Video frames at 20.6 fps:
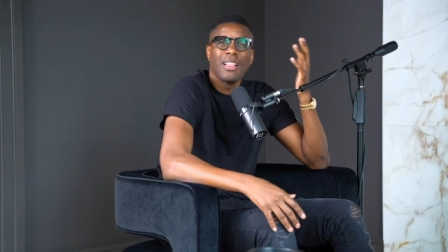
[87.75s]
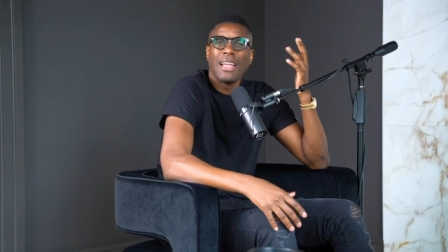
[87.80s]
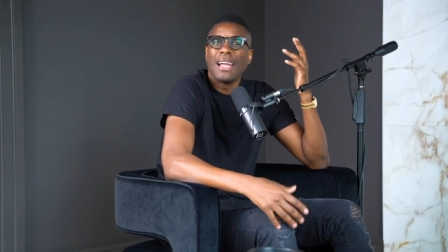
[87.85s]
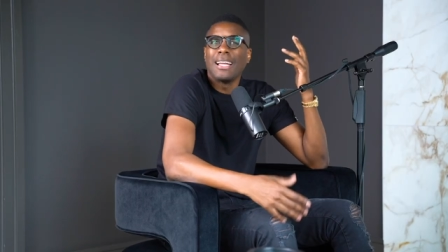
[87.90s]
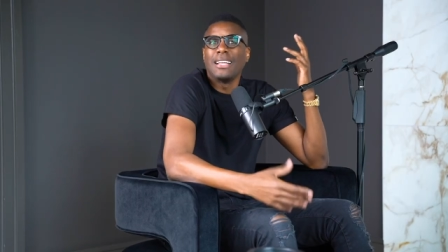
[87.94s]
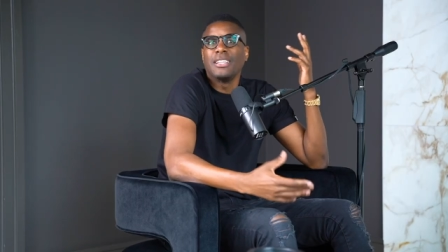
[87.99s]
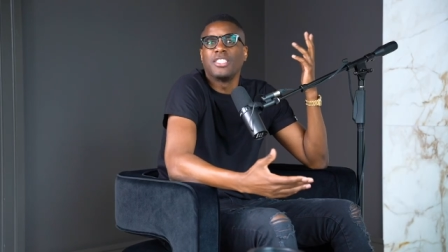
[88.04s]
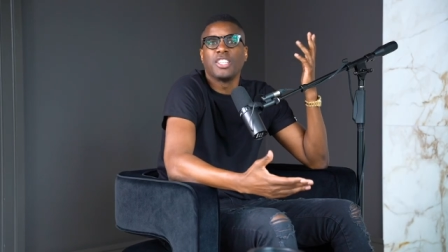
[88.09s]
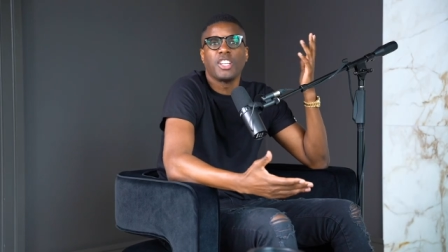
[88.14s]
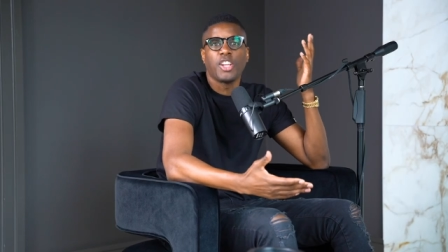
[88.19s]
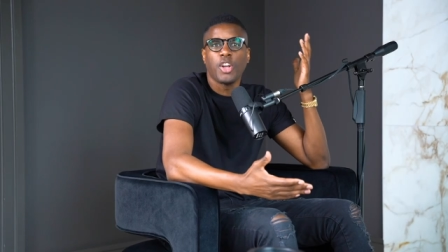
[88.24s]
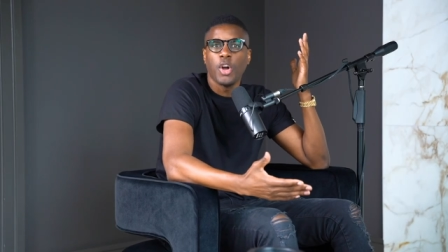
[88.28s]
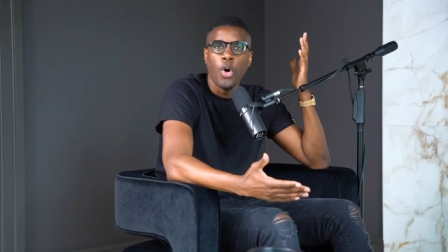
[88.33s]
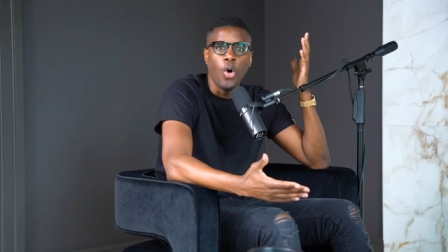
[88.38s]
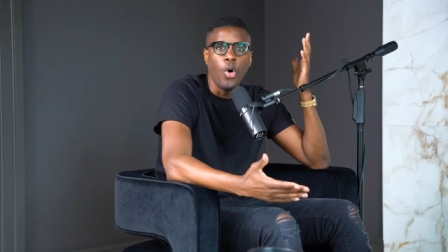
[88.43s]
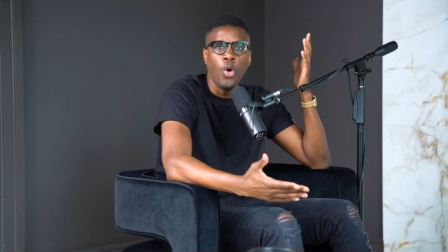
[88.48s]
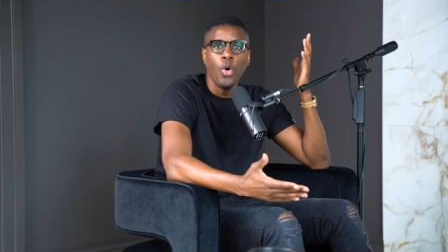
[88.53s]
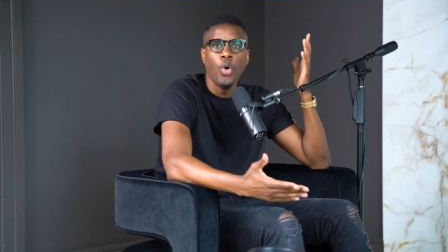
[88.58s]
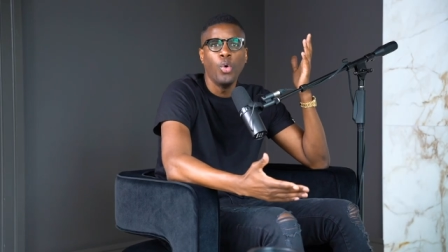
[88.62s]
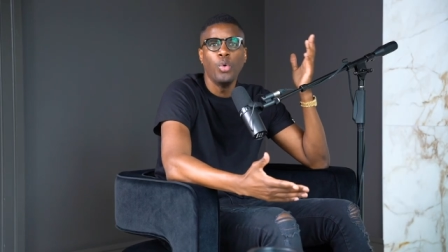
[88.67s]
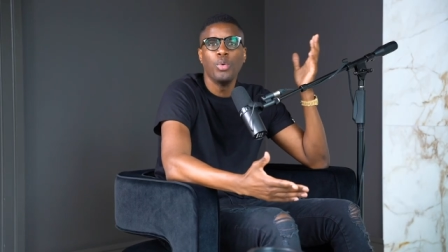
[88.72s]
Like, is it
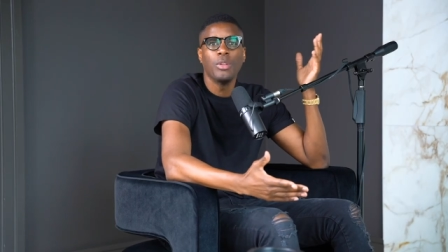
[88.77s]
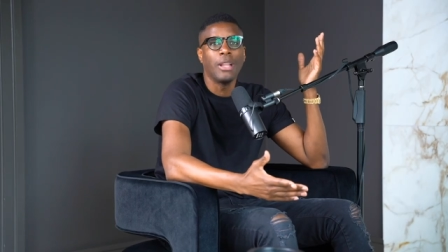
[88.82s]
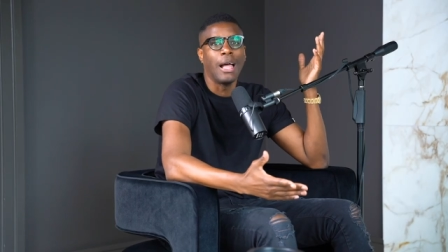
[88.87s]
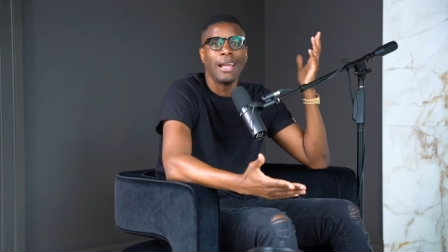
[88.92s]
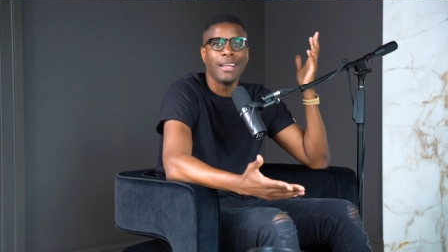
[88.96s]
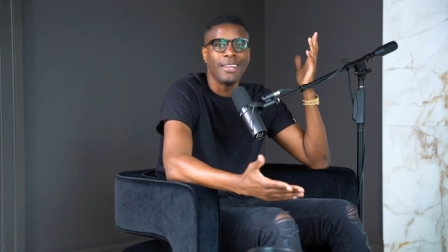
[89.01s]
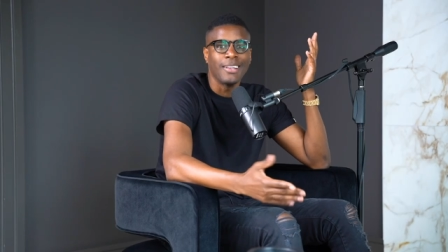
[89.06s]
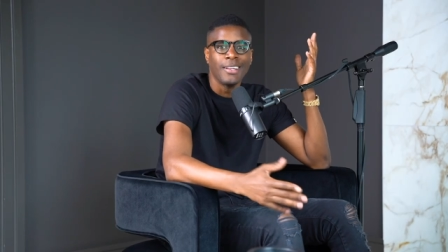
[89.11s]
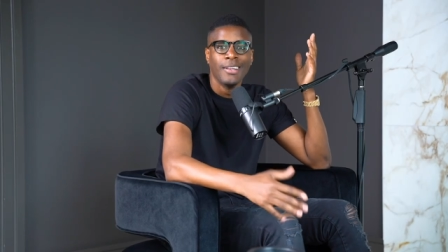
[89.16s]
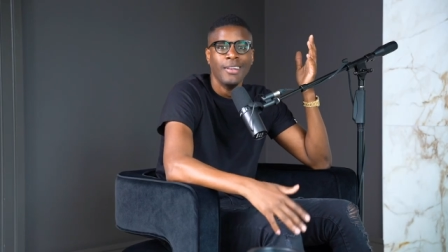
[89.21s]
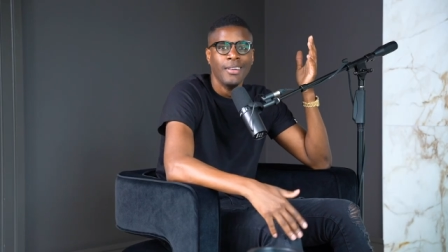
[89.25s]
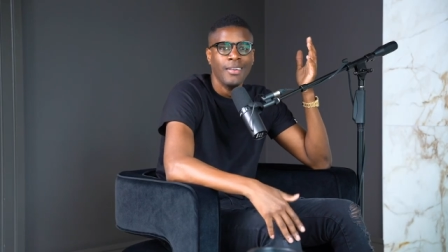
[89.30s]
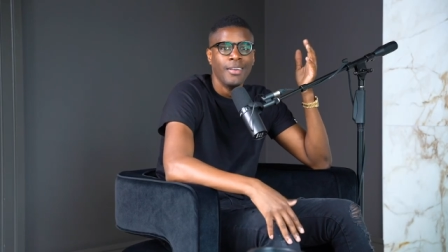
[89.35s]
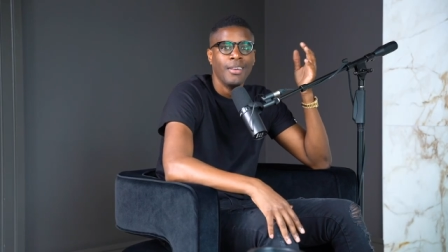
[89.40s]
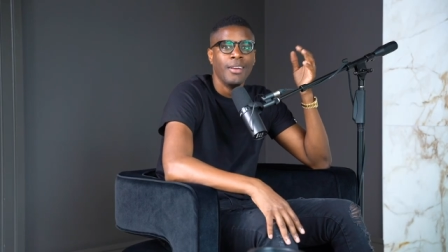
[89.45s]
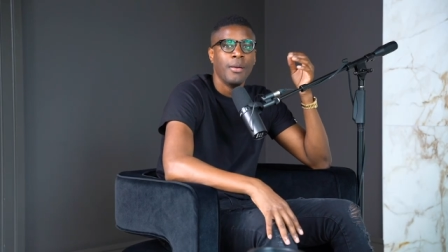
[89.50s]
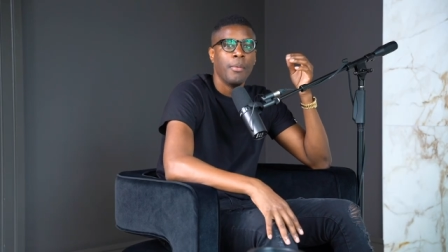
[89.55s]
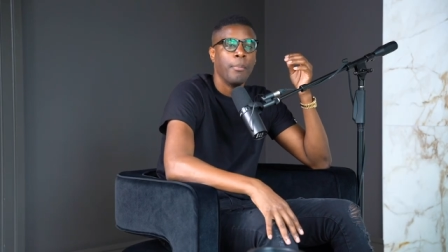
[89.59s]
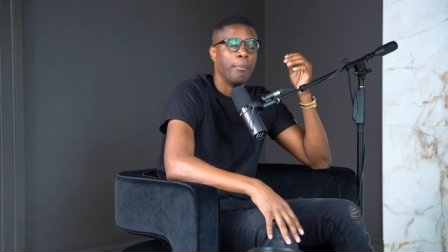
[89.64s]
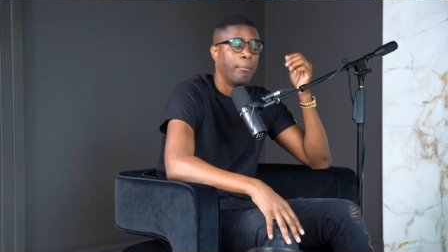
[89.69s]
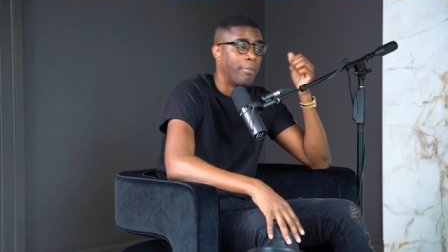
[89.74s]
cold? Like,
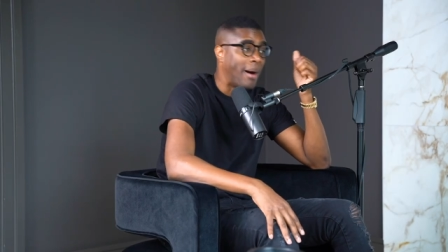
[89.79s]
right?